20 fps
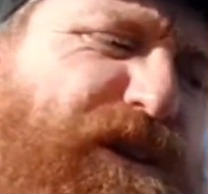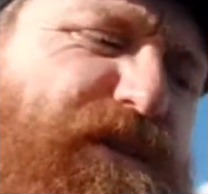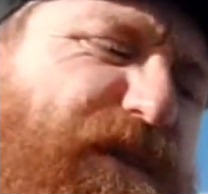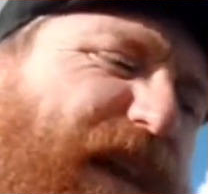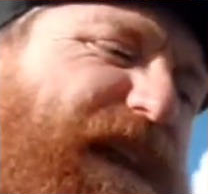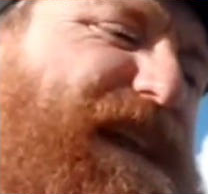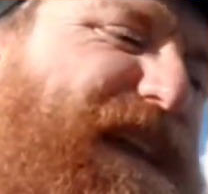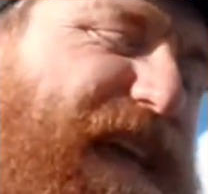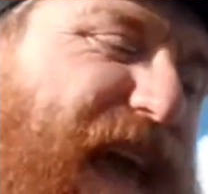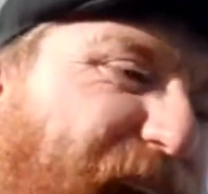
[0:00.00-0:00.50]

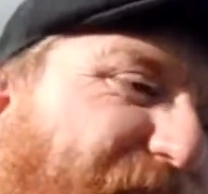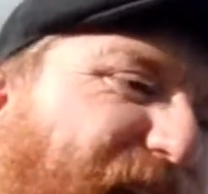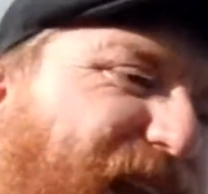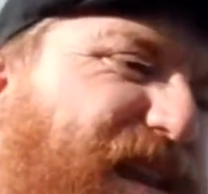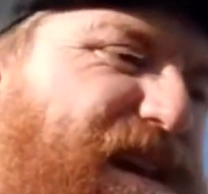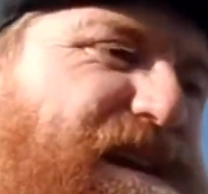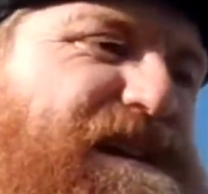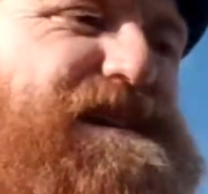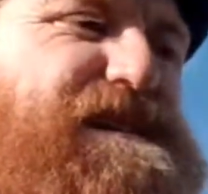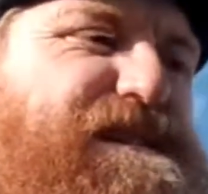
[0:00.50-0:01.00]
then again,
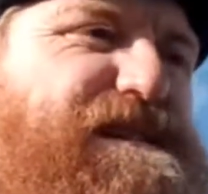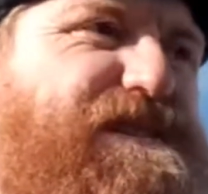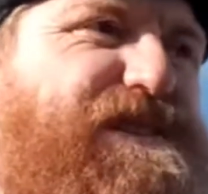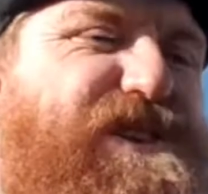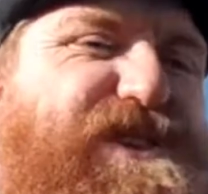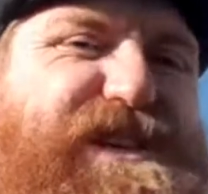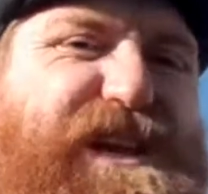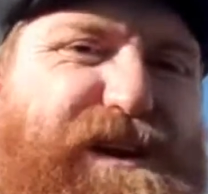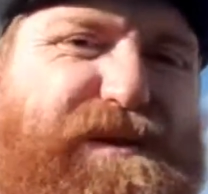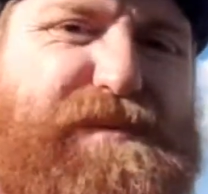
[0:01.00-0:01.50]
you
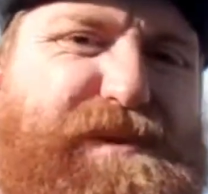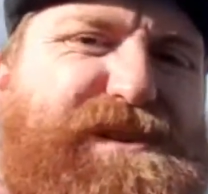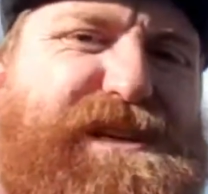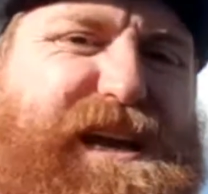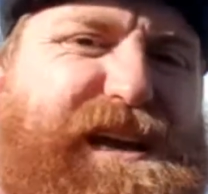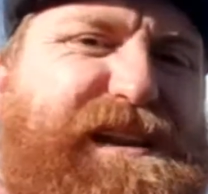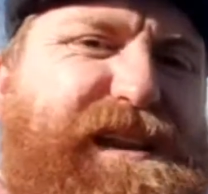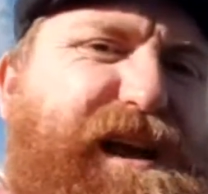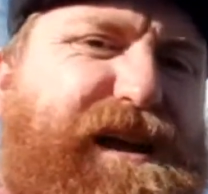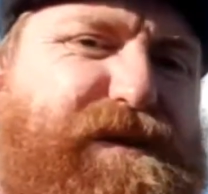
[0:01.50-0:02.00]
sit up and
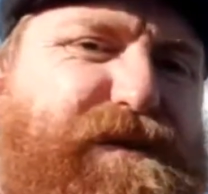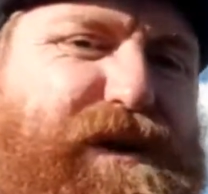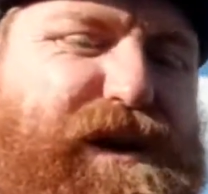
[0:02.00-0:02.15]
take note.